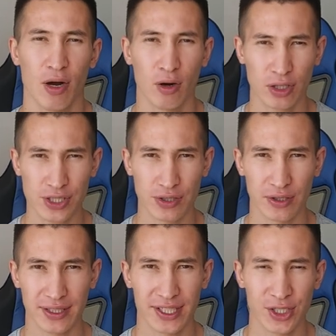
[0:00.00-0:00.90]

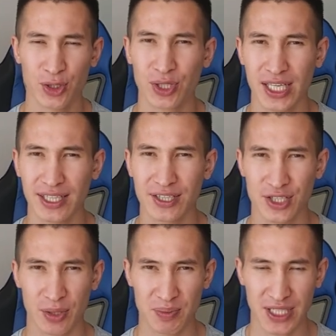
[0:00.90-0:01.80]
Also, you can
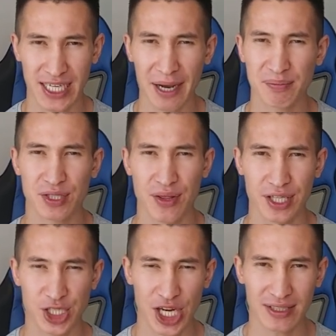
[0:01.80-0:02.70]
subscribe to the
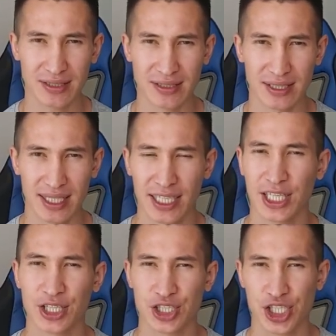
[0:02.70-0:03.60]
channel
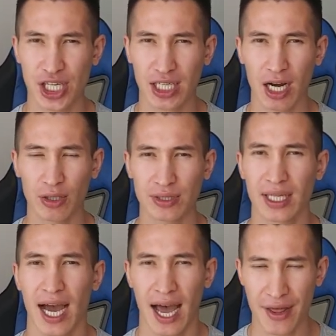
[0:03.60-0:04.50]
and check out
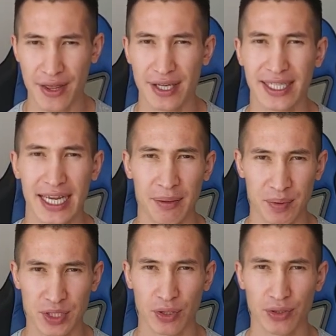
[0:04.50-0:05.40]
other
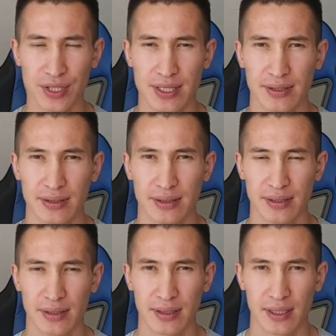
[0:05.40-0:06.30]
episodes.
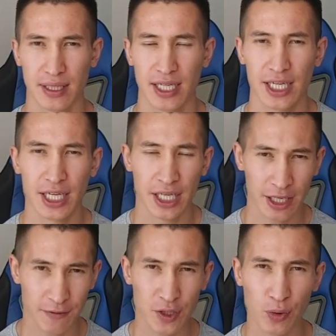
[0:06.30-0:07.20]

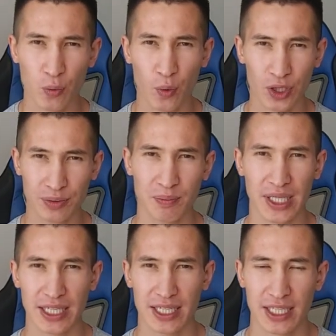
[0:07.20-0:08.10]
If you want
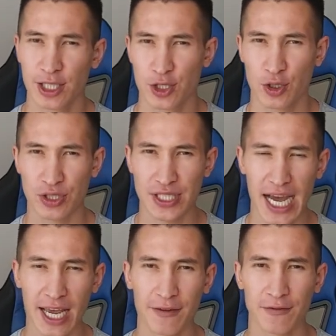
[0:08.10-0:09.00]
me to
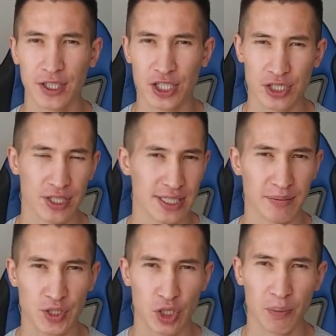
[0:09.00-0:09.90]
dive into
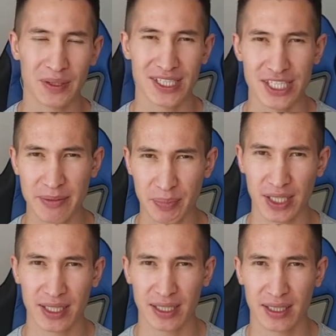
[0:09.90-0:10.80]
some topic
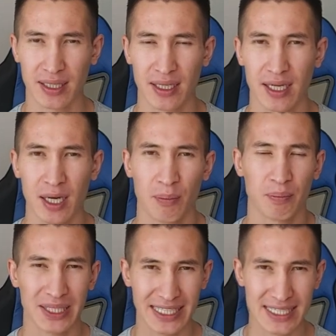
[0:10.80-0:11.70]
deeper,
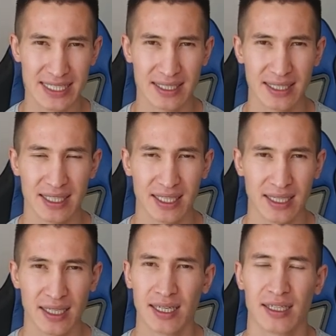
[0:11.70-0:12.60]
please
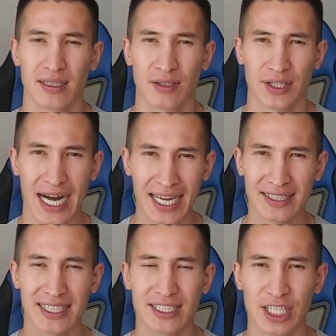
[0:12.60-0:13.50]

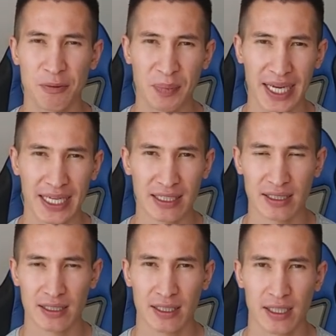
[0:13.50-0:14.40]
write an email
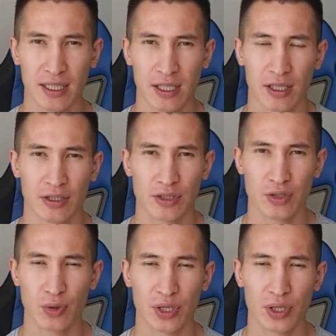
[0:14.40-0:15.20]
to